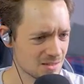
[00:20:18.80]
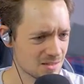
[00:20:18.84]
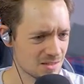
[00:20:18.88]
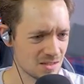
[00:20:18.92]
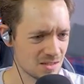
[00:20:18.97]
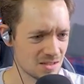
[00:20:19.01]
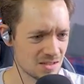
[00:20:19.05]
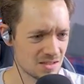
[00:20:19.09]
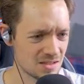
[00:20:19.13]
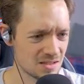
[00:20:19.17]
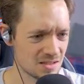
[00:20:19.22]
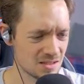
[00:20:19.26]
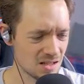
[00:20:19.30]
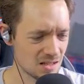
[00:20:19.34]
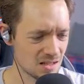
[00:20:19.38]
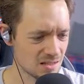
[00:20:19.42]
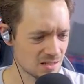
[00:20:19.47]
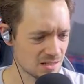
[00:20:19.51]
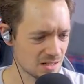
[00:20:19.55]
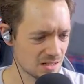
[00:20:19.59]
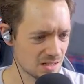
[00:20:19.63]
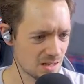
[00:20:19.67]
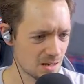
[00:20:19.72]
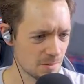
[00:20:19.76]
is
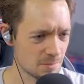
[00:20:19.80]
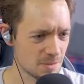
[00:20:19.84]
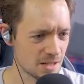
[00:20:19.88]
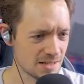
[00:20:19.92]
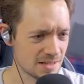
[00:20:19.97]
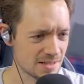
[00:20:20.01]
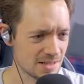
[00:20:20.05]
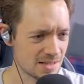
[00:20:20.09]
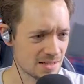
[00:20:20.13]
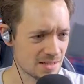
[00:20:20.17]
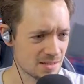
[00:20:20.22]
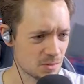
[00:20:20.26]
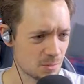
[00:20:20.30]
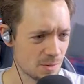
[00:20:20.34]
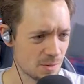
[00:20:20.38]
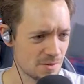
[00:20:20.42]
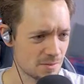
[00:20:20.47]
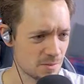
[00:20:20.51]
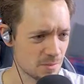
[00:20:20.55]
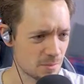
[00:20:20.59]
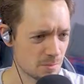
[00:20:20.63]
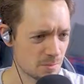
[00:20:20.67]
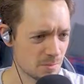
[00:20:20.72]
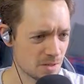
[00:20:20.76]
disgusting. I'm going to take this away
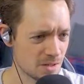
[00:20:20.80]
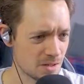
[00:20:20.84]
from them.